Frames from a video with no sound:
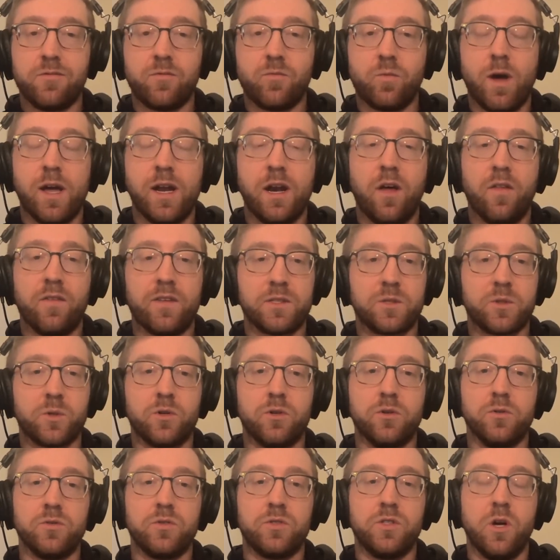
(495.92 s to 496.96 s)
right on the
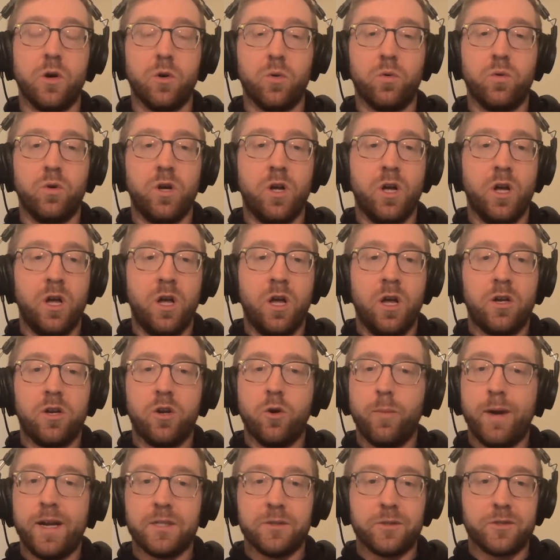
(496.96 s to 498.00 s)
screws. No
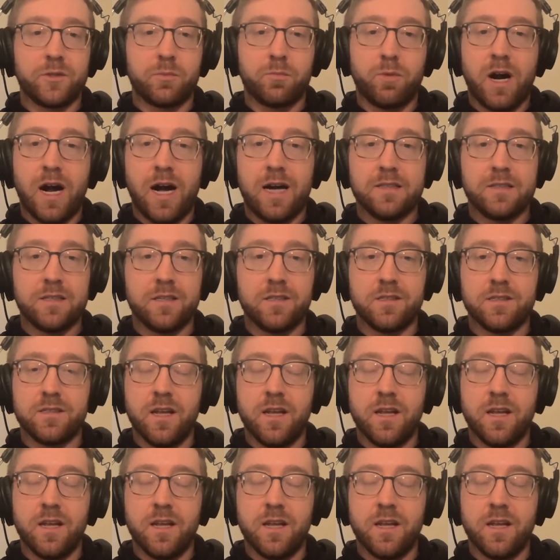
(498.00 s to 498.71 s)
major surprises,